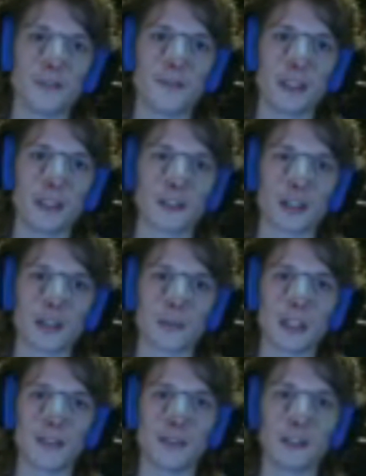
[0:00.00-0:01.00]
They've fixed
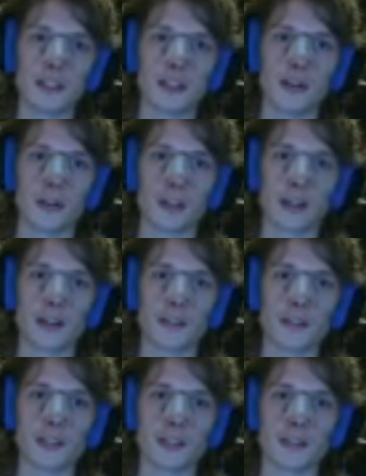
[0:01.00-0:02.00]
arms every single tier
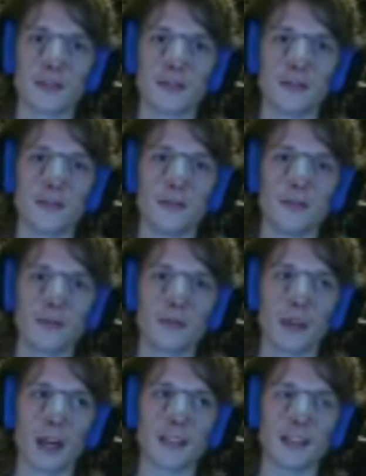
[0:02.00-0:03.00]
since
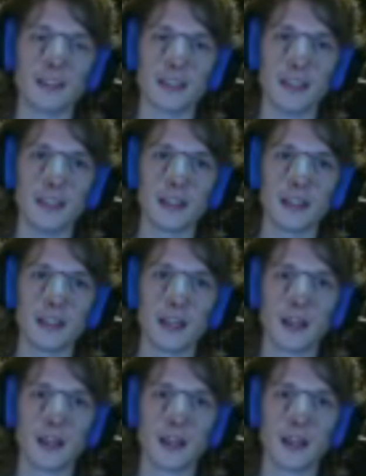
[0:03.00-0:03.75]
ICC.